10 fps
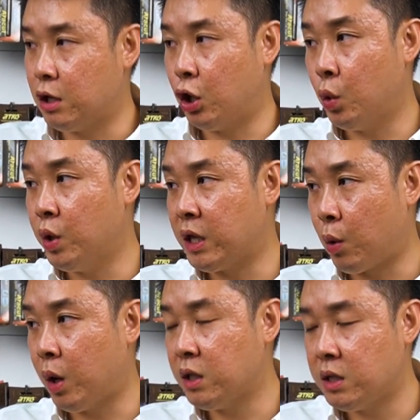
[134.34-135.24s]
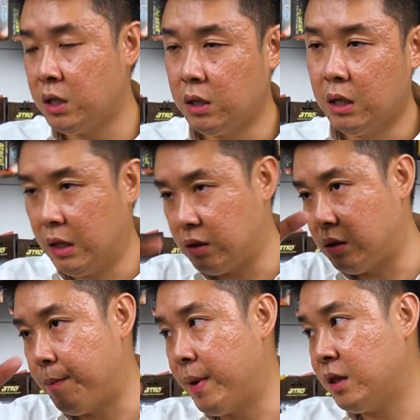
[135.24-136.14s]
the lower the quality,
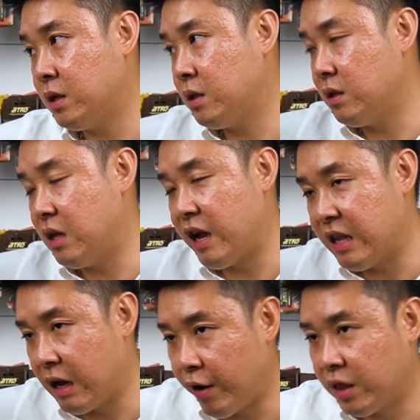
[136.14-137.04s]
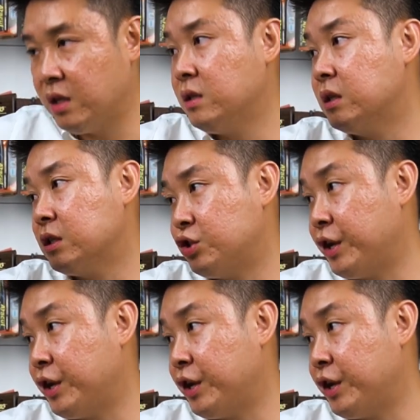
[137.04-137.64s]
the better, the greater the